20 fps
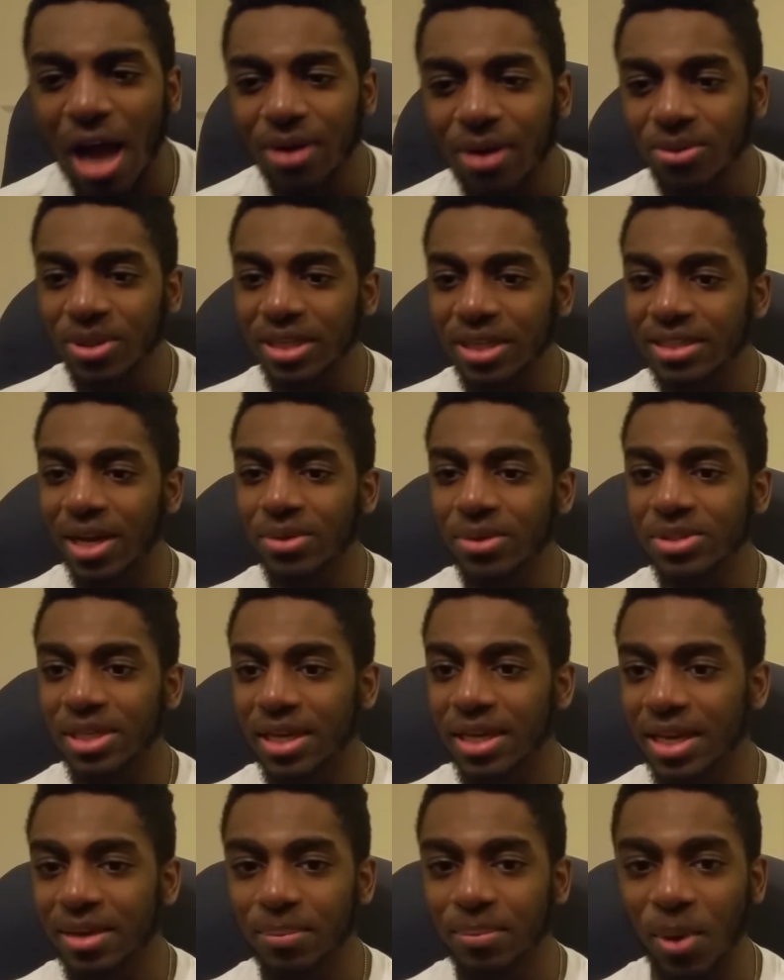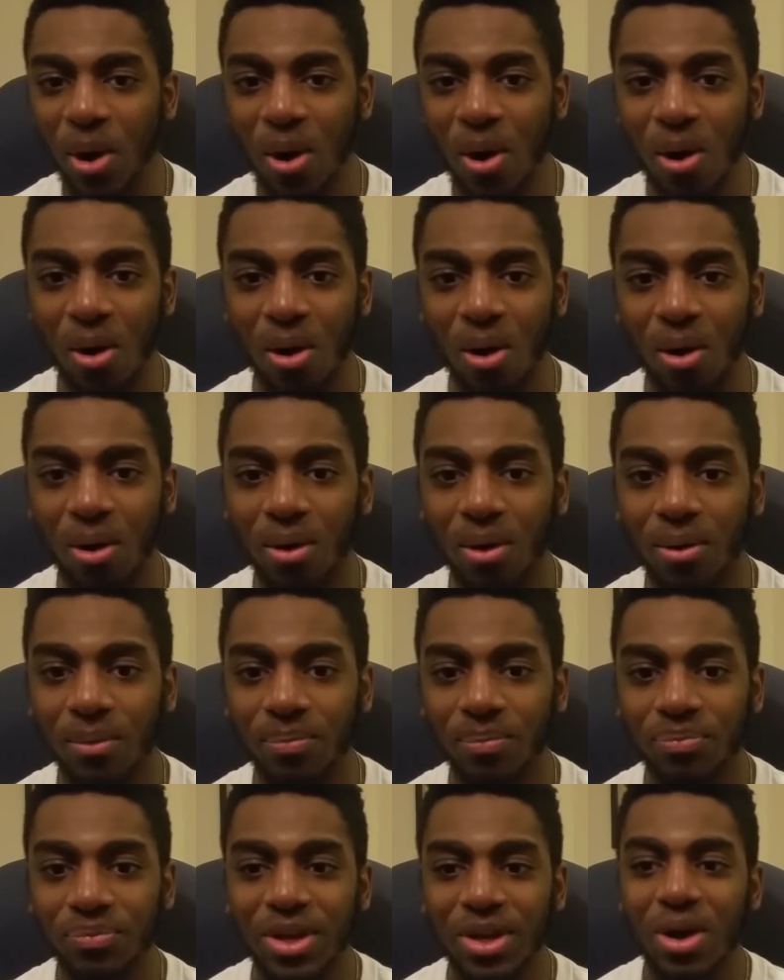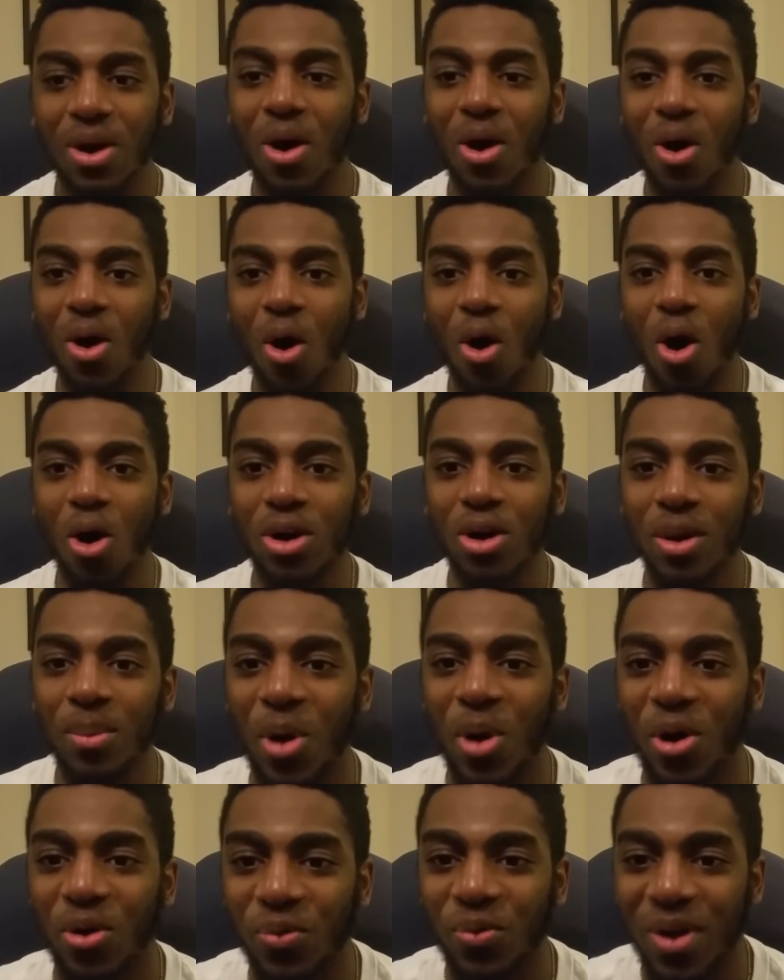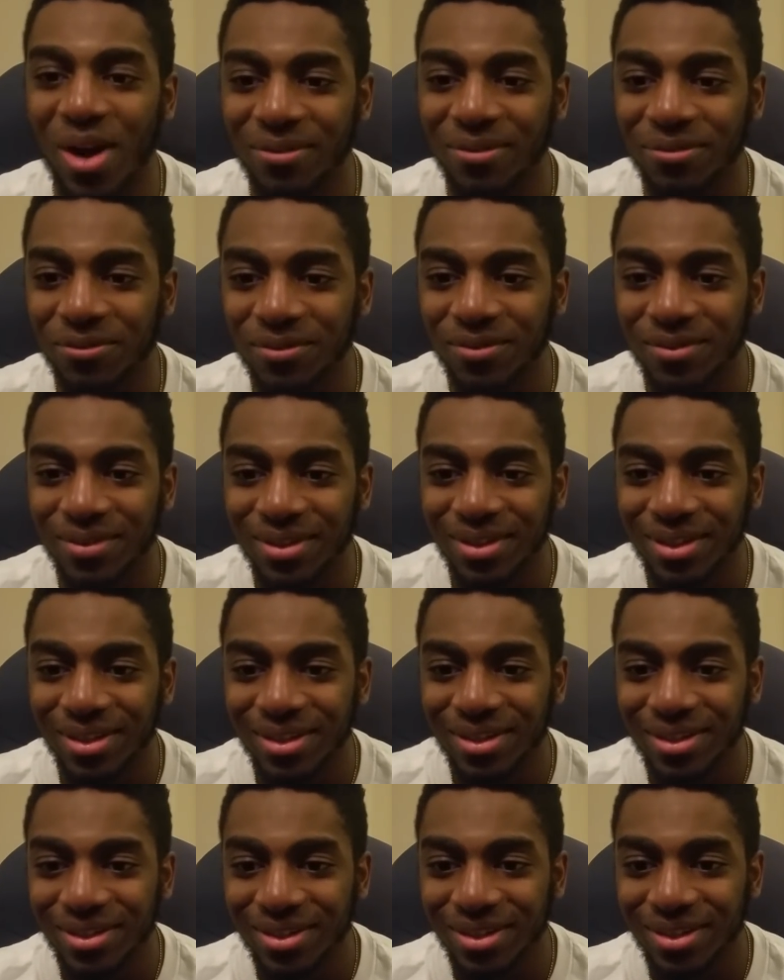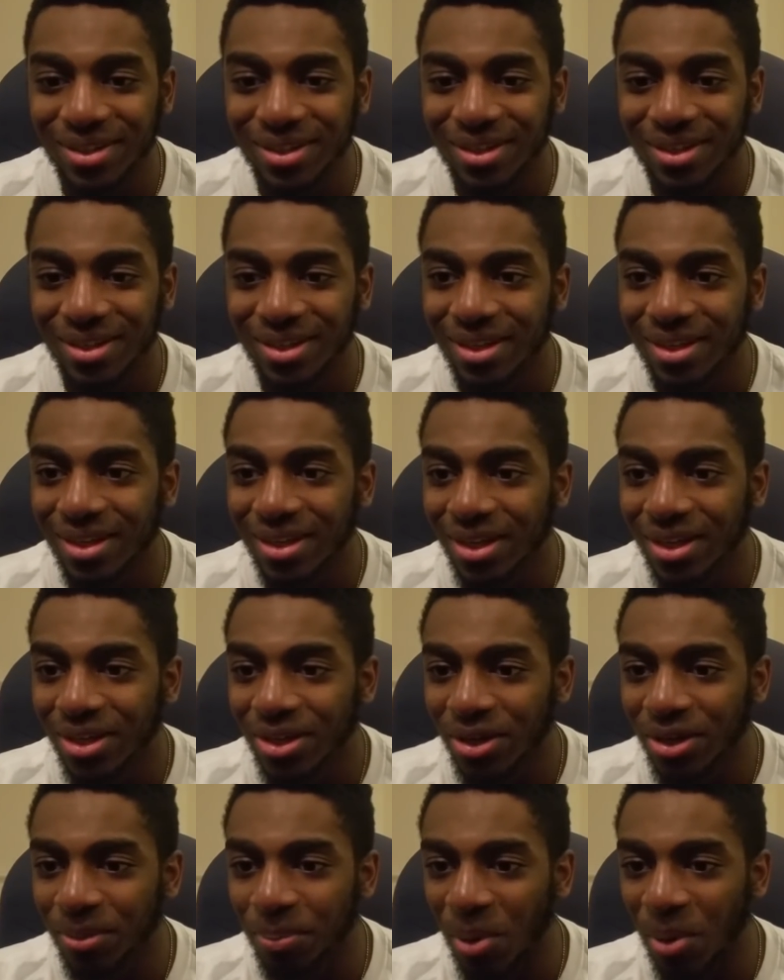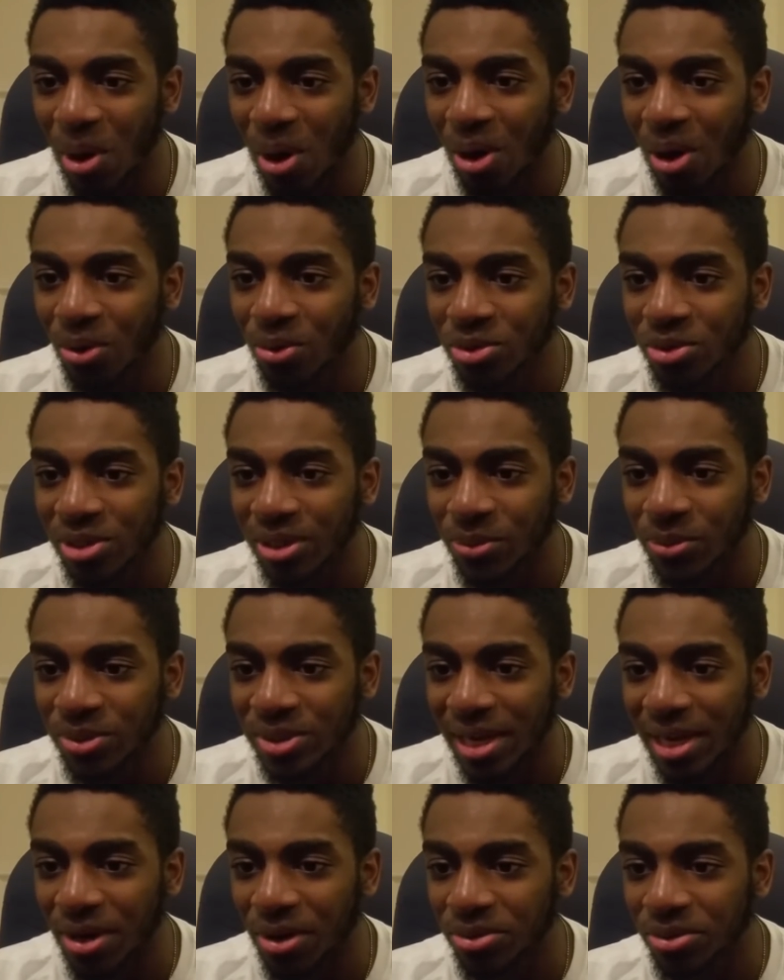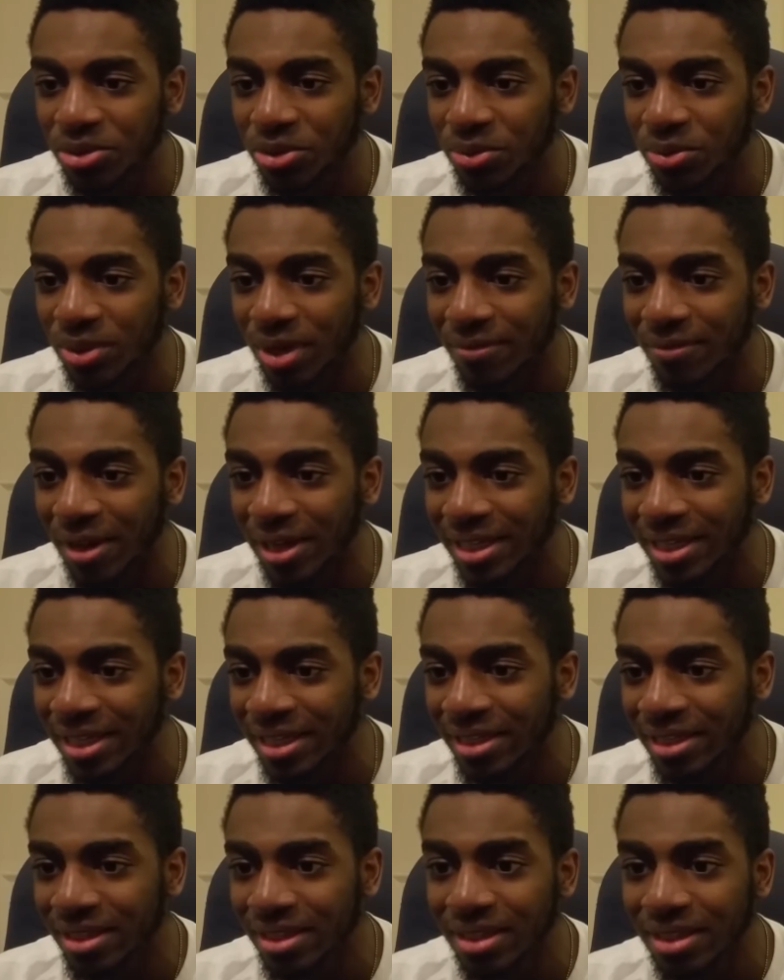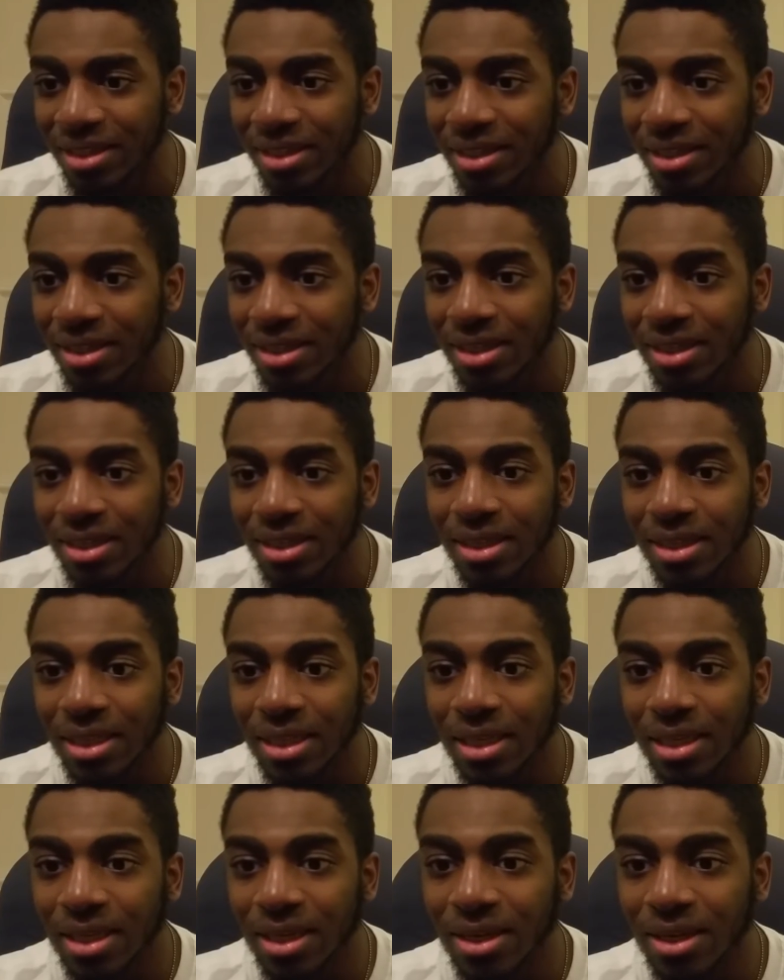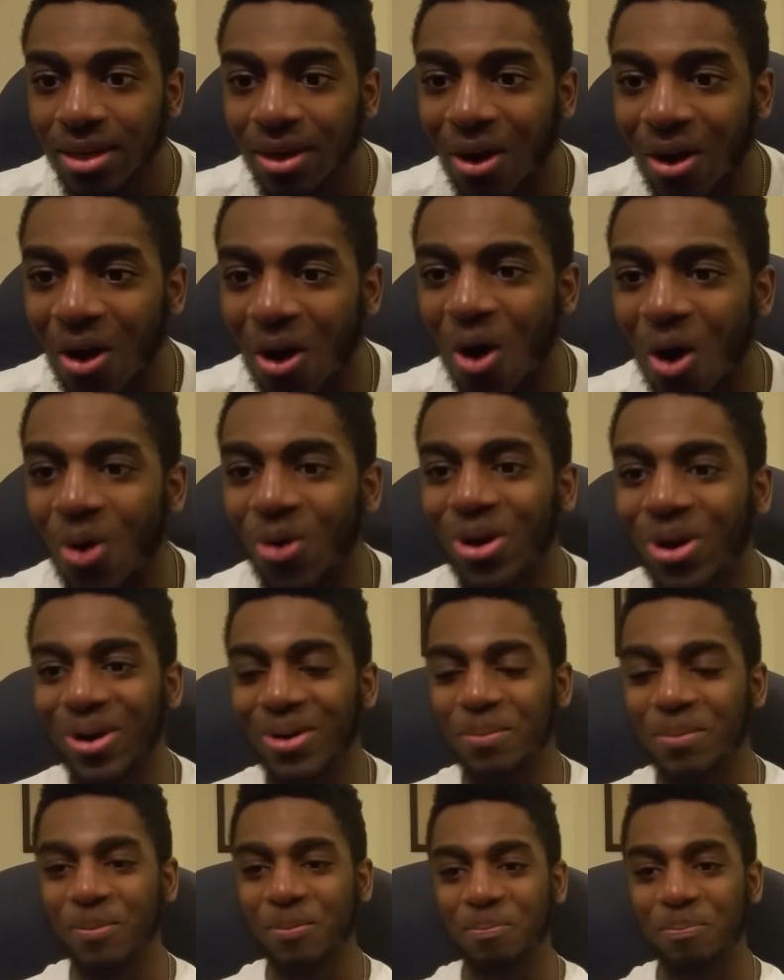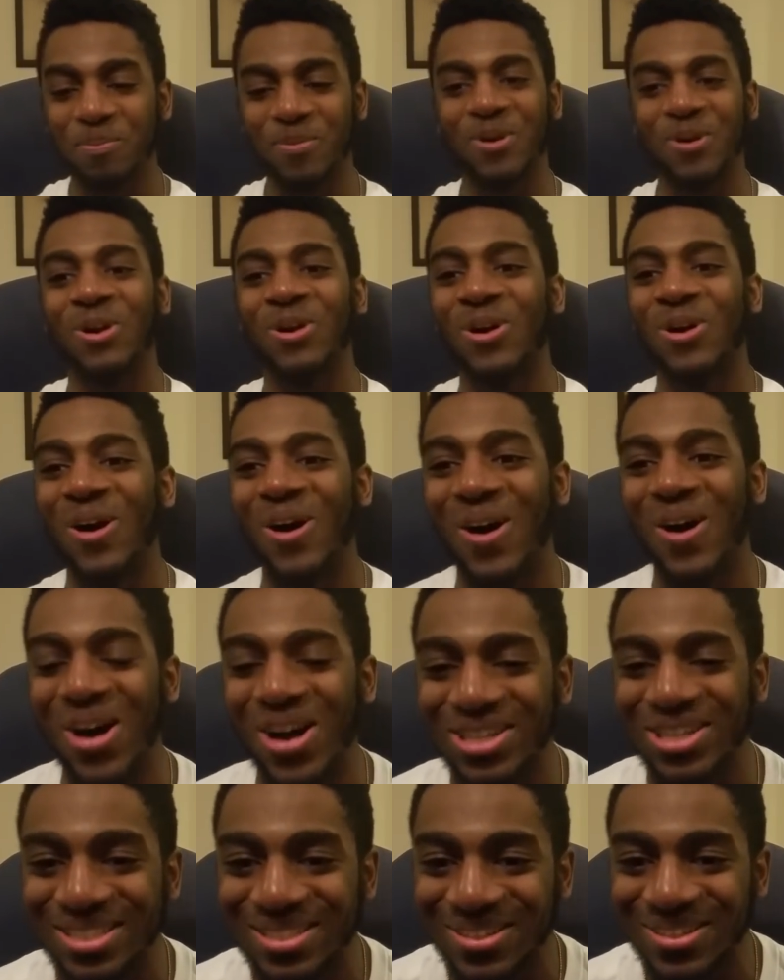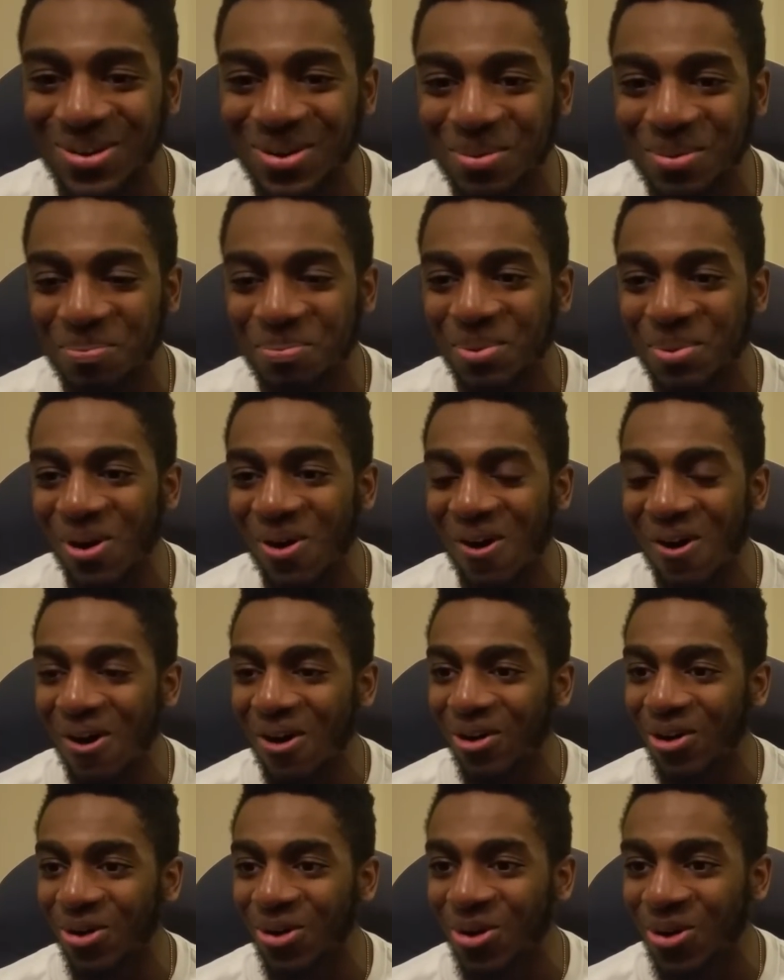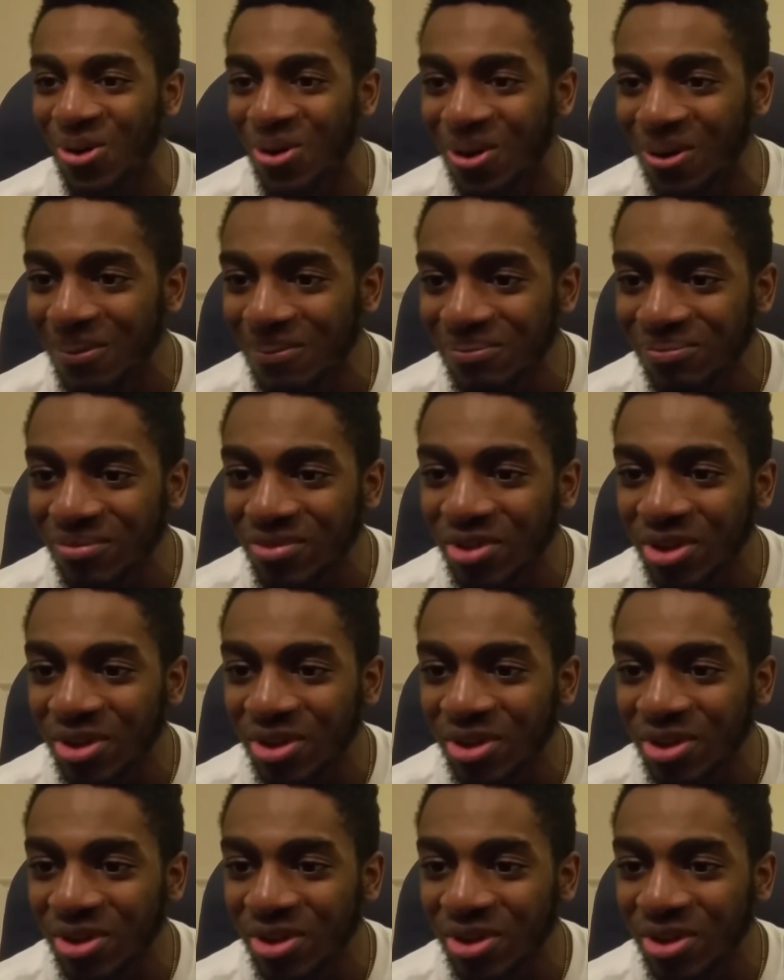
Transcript: I don't think that was a handball. Oh, come on, ref. Good ball. Who's that going to? Cavani? Oh, good cross. Good ball. Goal